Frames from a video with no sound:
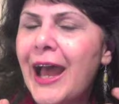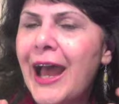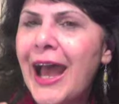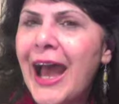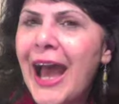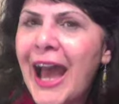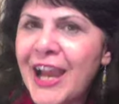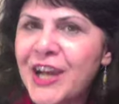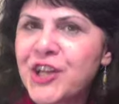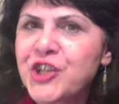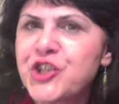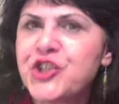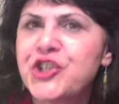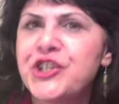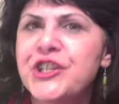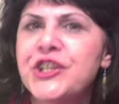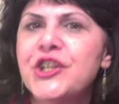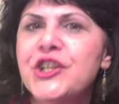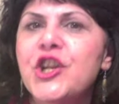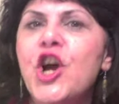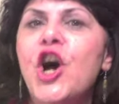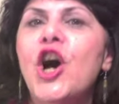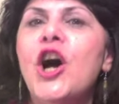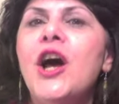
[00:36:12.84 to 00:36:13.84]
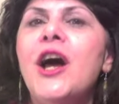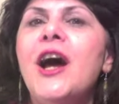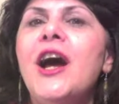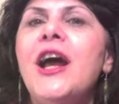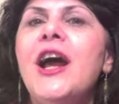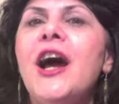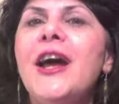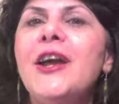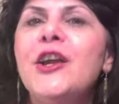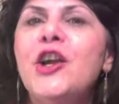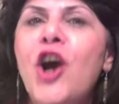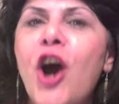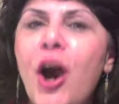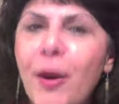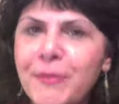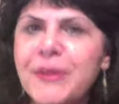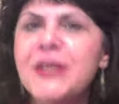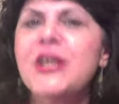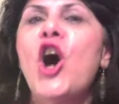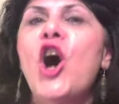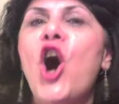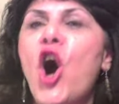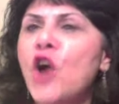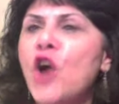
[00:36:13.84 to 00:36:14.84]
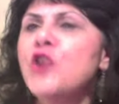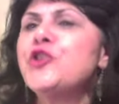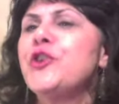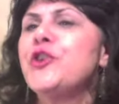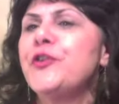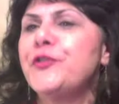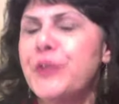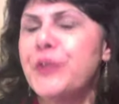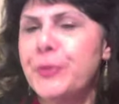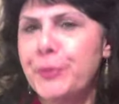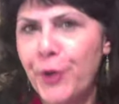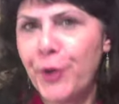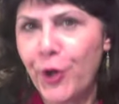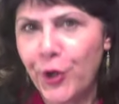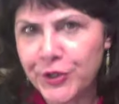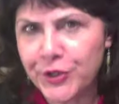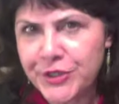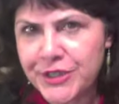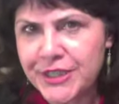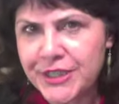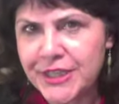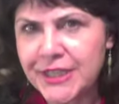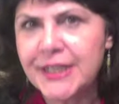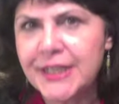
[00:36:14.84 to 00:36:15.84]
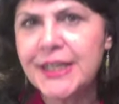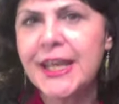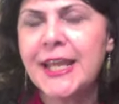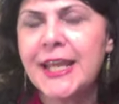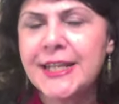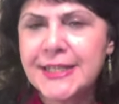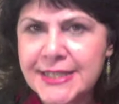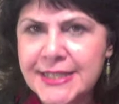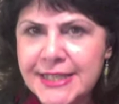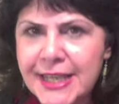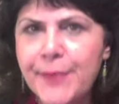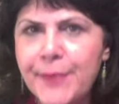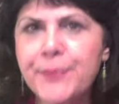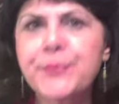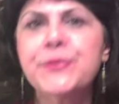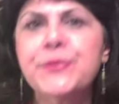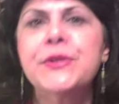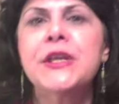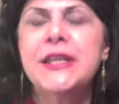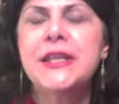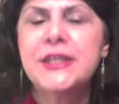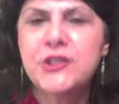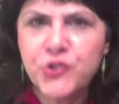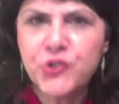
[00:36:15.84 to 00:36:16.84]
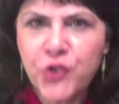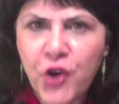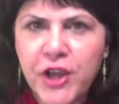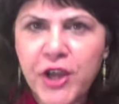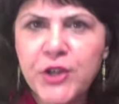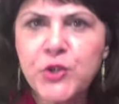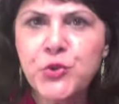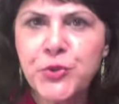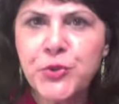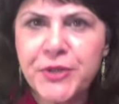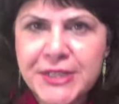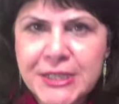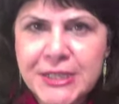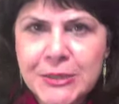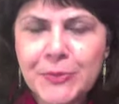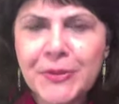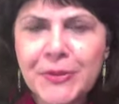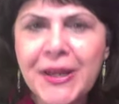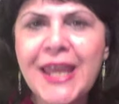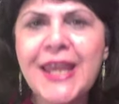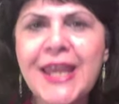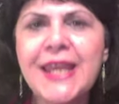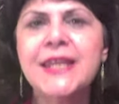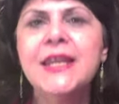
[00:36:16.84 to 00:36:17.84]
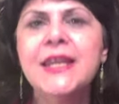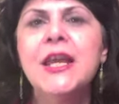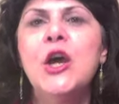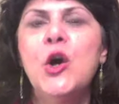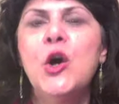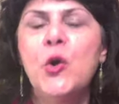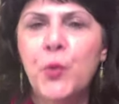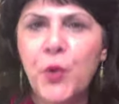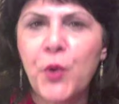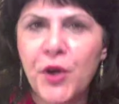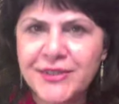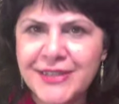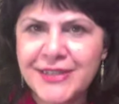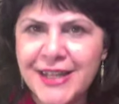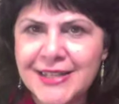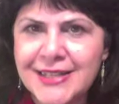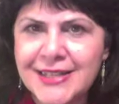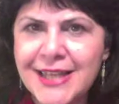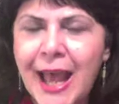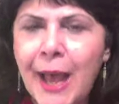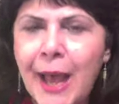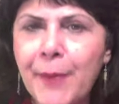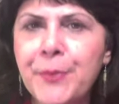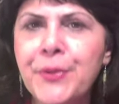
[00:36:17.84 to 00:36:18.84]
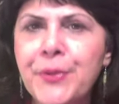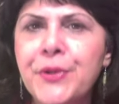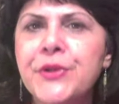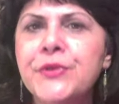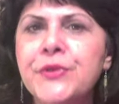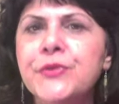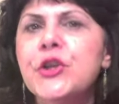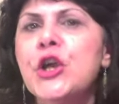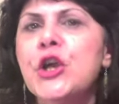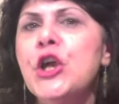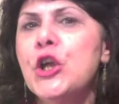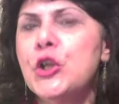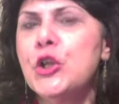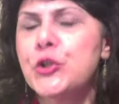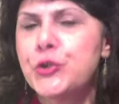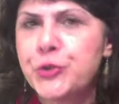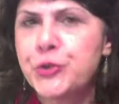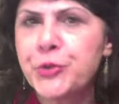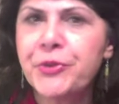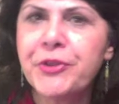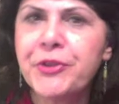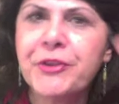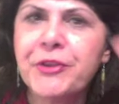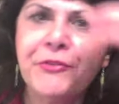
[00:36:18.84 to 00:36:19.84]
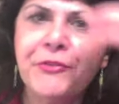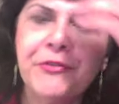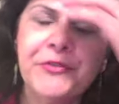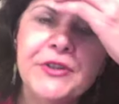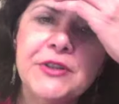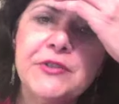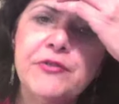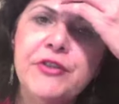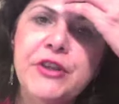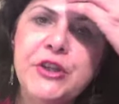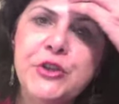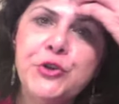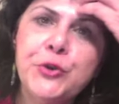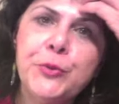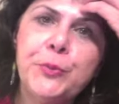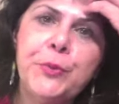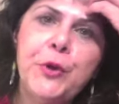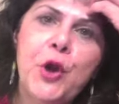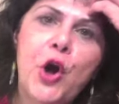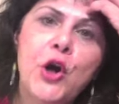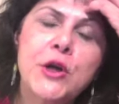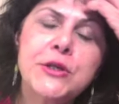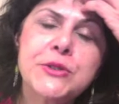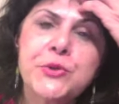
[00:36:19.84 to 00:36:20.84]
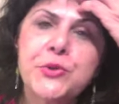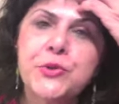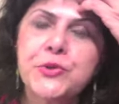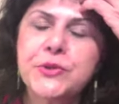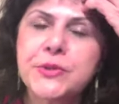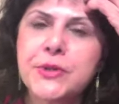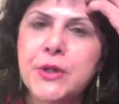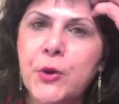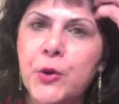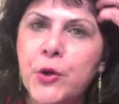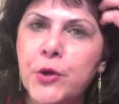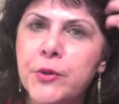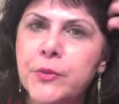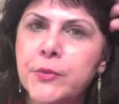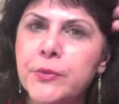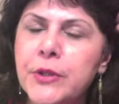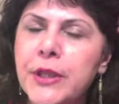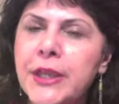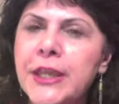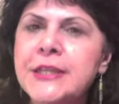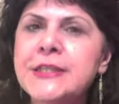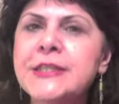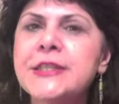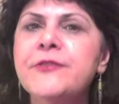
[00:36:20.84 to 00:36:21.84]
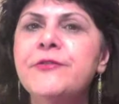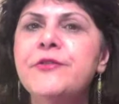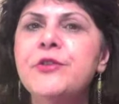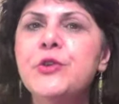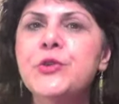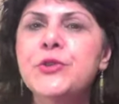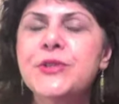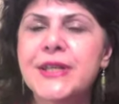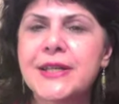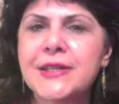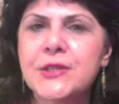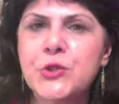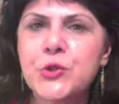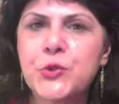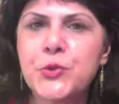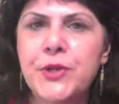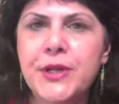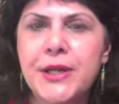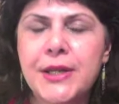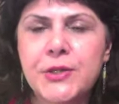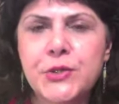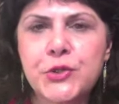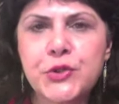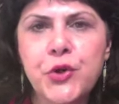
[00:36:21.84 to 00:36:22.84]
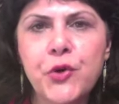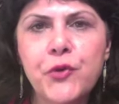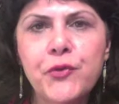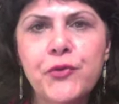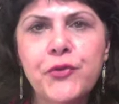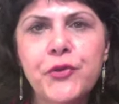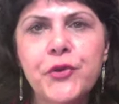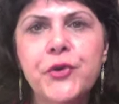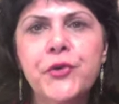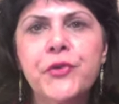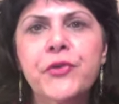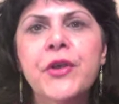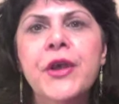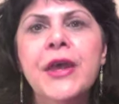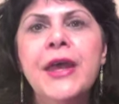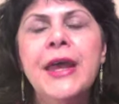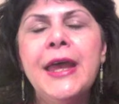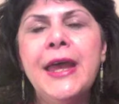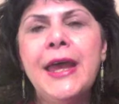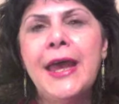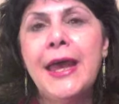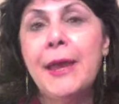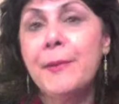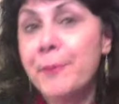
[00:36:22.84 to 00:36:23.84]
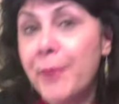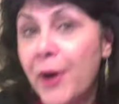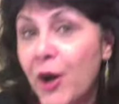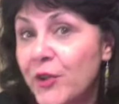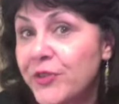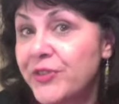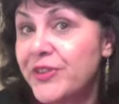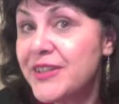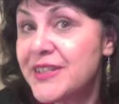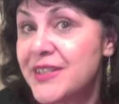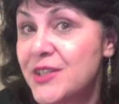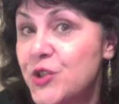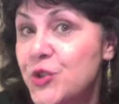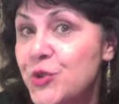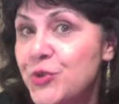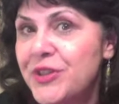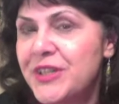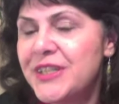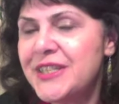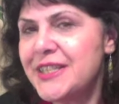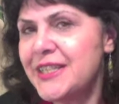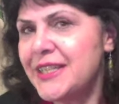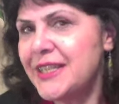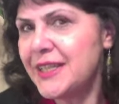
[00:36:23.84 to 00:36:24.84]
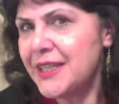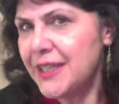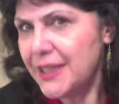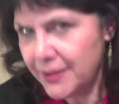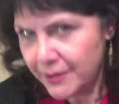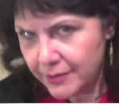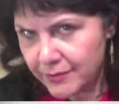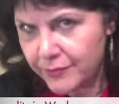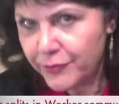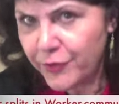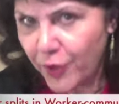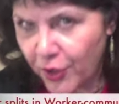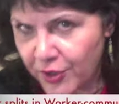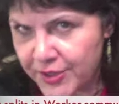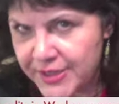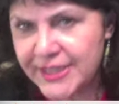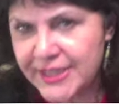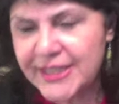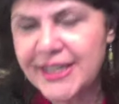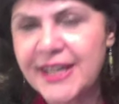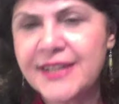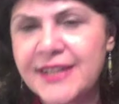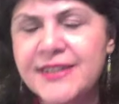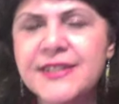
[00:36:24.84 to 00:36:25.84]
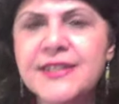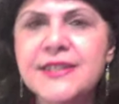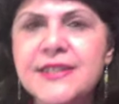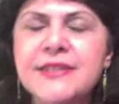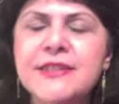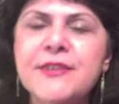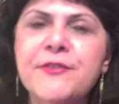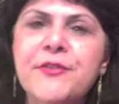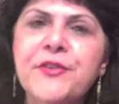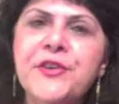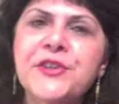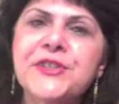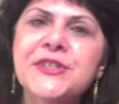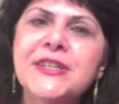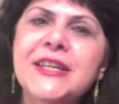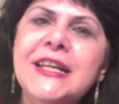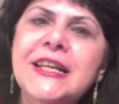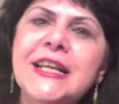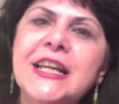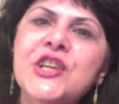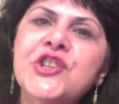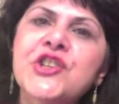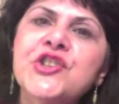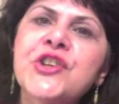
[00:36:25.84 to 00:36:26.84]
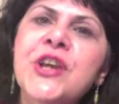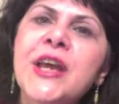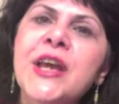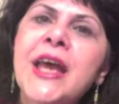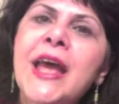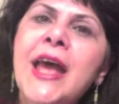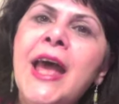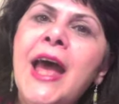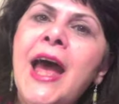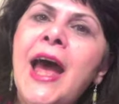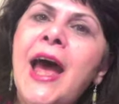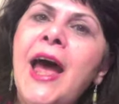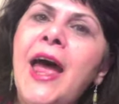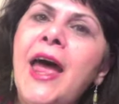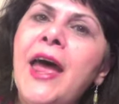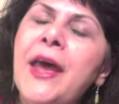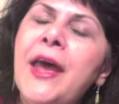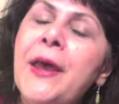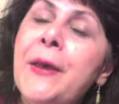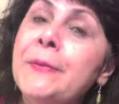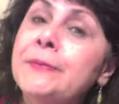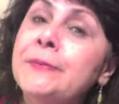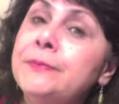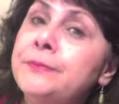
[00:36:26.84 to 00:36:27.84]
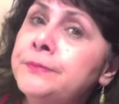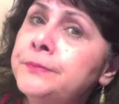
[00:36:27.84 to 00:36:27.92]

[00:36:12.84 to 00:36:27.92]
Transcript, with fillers: action coming out of the party except trying to explain what has happened through different video blogs or, or interviews and so on and so forth about this unity in Farsi, and this is the first English. Uh,